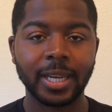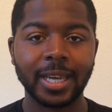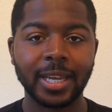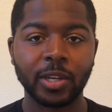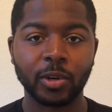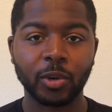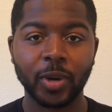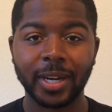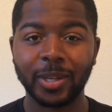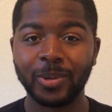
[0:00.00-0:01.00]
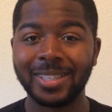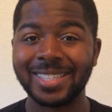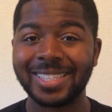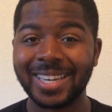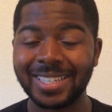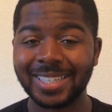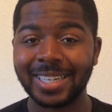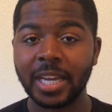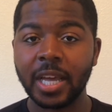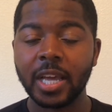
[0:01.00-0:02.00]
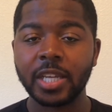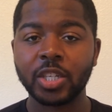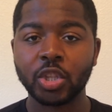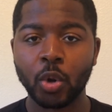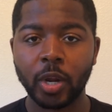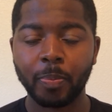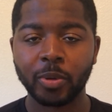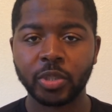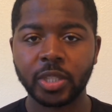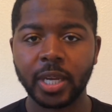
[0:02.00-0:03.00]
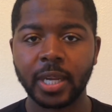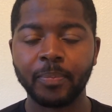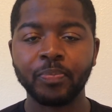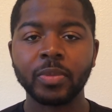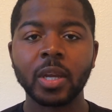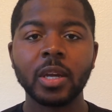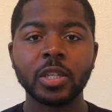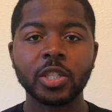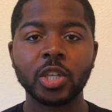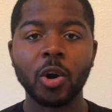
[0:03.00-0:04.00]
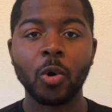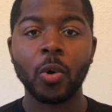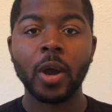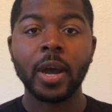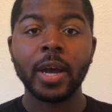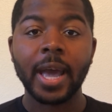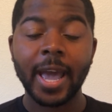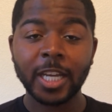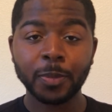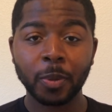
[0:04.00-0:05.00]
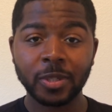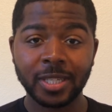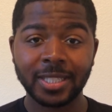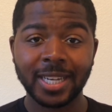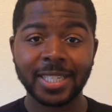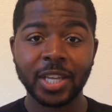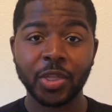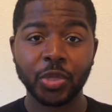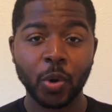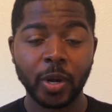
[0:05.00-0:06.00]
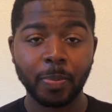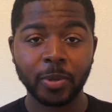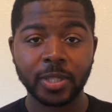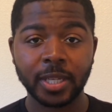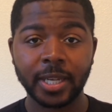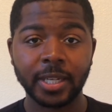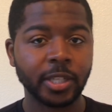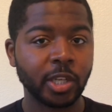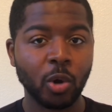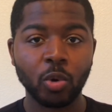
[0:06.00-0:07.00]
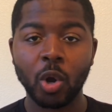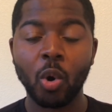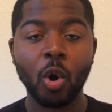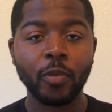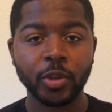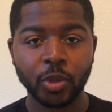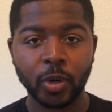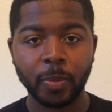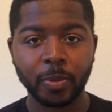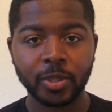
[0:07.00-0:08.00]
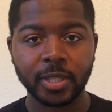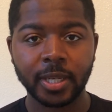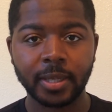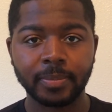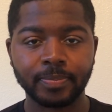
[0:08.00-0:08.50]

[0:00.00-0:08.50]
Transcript: Again, your credit utilization is 30%. So experts suggest 30%, don't go over 30%.